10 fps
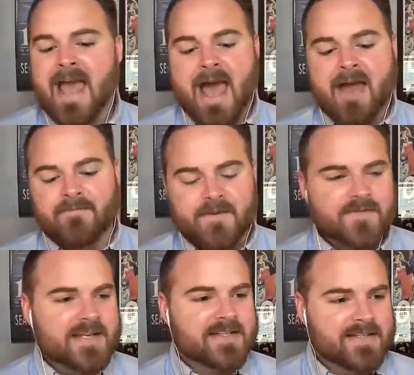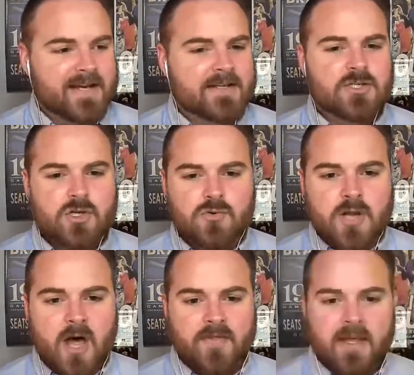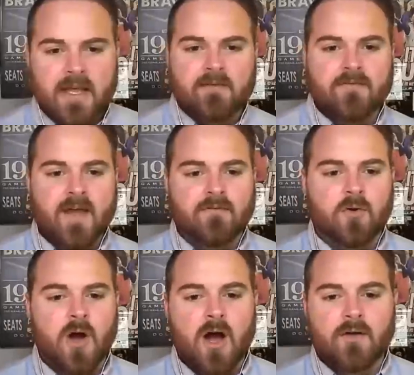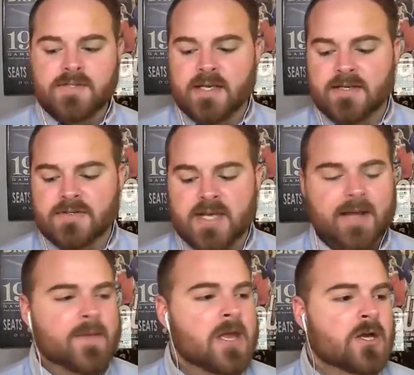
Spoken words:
at 56-0 in favor of Tennessee.